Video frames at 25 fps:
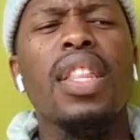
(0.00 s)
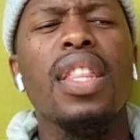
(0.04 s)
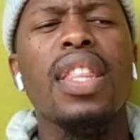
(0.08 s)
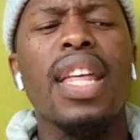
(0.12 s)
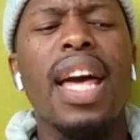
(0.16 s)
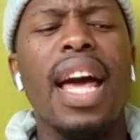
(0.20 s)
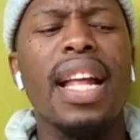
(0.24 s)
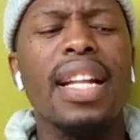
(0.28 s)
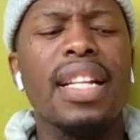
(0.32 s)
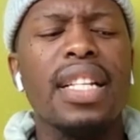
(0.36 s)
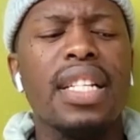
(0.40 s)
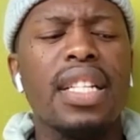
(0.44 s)

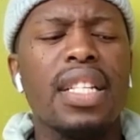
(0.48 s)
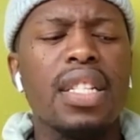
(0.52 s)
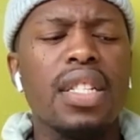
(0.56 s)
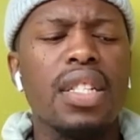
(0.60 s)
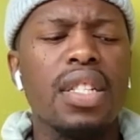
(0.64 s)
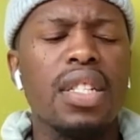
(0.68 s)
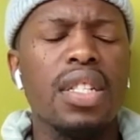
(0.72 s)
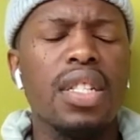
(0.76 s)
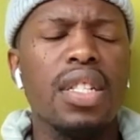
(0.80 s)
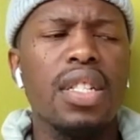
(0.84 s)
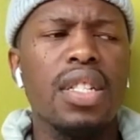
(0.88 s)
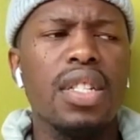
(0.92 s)
that
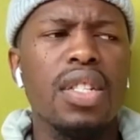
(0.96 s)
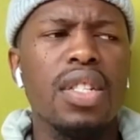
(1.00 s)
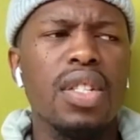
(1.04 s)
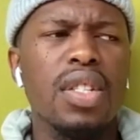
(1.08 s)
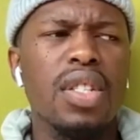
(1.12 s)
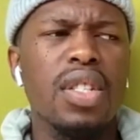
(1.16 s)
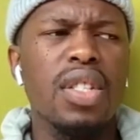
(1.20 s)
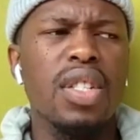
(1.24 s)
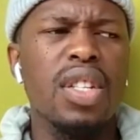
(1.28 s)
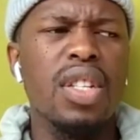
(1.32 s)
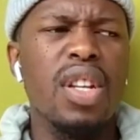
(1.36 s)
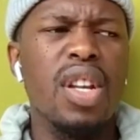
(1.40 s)

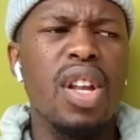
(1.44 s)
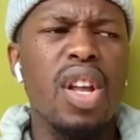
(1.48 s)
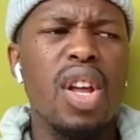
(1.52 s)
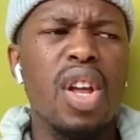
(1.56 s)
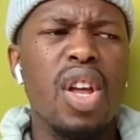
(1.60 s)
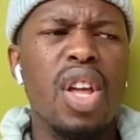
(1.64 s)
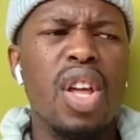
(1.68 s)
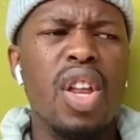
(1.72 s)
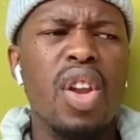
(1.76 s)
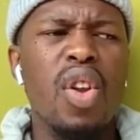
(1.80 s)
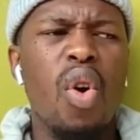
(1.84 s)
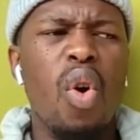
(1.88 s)

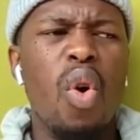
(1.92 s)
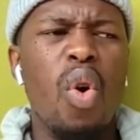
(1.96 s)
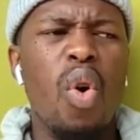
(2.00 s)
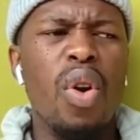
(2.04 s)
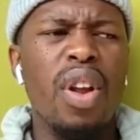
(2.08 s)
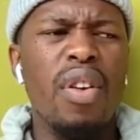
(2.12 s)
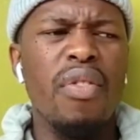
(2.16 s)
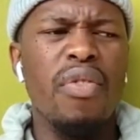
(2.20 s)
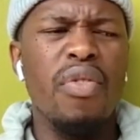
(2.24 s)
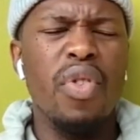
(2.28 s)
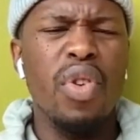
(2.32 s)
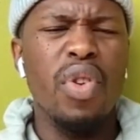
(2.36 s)
in
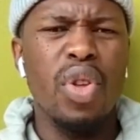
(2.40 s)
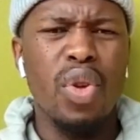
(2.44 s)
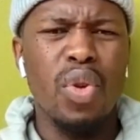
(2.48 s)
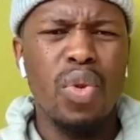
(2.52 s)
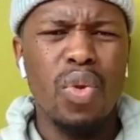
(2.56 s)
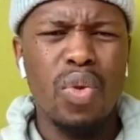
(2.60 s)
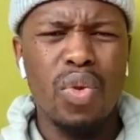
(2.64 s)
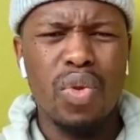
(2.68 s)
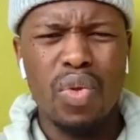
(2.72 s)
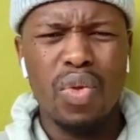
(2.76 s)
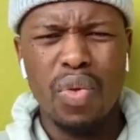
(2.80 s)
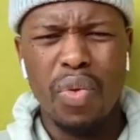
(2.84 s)
order for
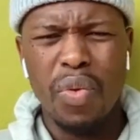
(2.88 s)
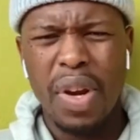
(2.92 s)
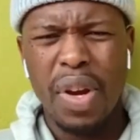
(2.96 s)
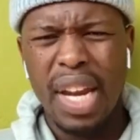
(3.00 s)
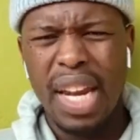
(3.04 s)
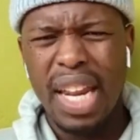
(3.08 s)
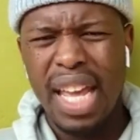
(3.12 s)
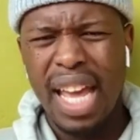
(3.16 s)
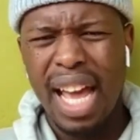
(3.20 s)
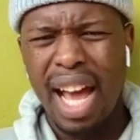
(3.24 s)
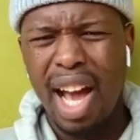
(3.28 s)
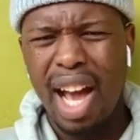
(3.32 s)
you to
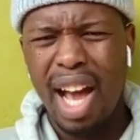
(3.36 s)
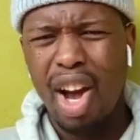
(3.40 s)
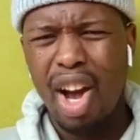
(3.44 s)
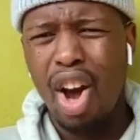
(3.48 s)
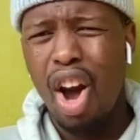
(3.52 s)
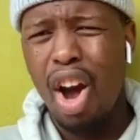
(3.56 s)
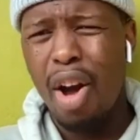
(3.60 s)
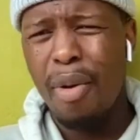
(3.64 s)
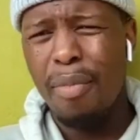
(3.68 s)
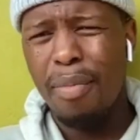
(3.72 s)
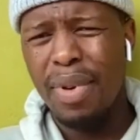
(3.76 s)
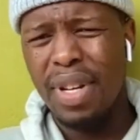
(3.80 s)
really
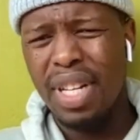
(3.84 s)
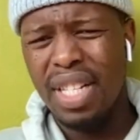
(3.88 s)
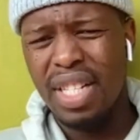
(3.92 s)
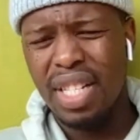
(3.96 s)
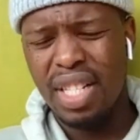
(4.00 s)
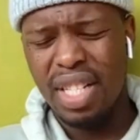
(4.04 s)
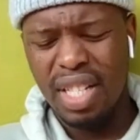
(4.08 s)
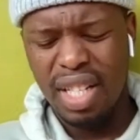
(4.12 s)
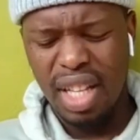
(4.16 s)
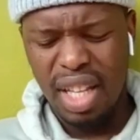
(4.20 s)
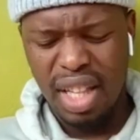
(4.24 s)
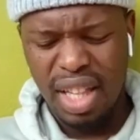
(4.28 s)

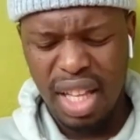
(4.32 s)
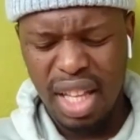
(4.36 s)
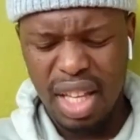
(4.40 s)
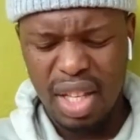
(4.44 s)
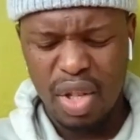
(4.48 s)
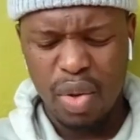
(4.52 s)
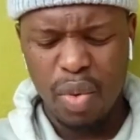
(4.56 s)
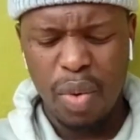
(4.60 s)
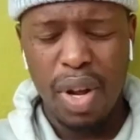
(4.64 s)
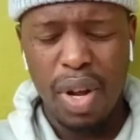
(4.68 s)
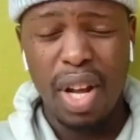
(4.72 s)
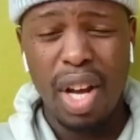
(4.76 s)
accomplish the
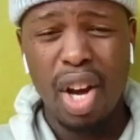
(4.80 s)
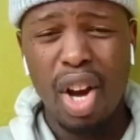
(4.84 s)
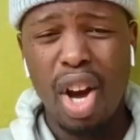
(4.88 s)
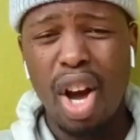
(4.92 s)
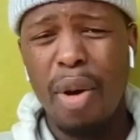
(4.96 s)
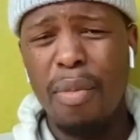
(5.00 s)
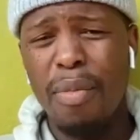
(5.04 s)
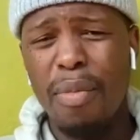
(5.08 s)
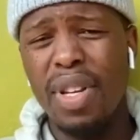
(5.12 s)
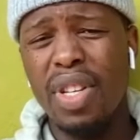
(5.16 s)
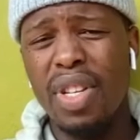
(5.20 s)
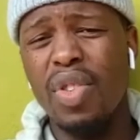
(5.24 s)
things you want to
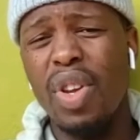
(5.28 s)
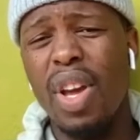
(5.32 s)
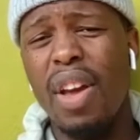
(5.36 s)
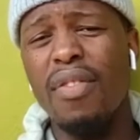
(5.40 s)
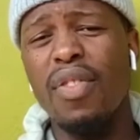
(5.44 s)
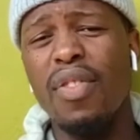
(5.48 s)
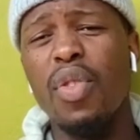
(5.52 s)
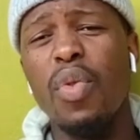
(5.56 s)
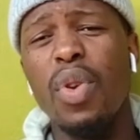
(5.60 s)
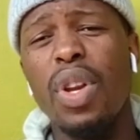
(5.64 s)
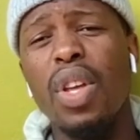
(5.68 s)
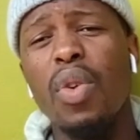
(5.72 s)
accomplish, you
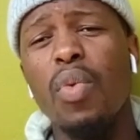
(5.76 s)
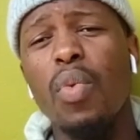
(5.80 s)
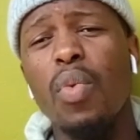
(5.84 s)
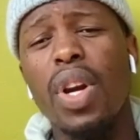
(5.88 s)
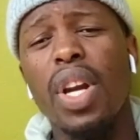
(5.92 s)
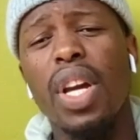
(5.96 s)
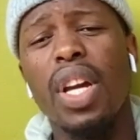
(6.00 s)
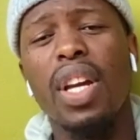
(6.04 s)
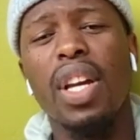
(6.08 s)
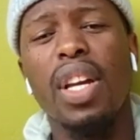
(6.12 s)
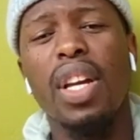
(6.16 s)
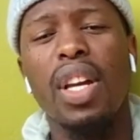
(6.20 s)
have to really
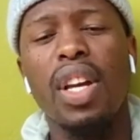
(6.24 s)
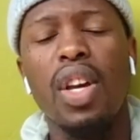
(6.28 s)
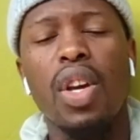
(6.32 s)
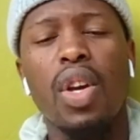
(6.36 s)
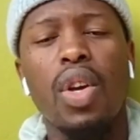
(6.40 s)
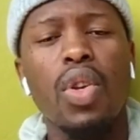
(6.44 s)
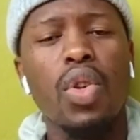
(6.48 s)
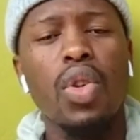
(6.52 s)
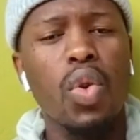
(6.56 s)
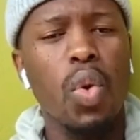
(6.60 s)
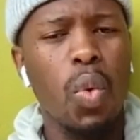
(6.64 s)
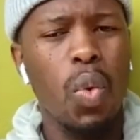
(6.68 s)
work
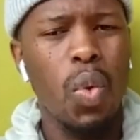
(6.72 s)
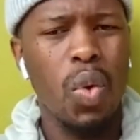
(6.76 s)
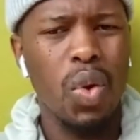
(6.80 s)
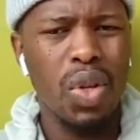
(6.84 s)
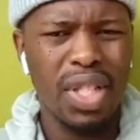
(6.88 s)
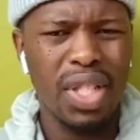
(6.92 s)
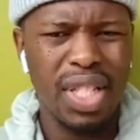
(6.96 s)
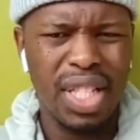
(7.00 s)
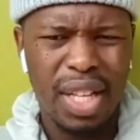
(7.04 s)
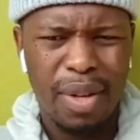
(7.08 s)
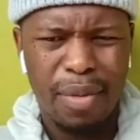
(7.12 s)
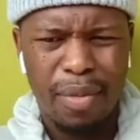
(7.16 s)

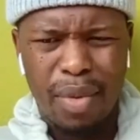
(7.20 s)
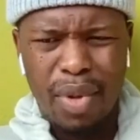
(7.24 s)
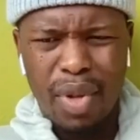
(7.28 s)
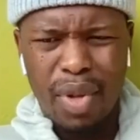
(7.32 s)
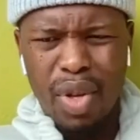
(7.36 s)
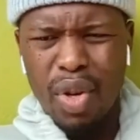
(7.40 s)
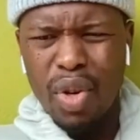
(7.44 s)
towards them,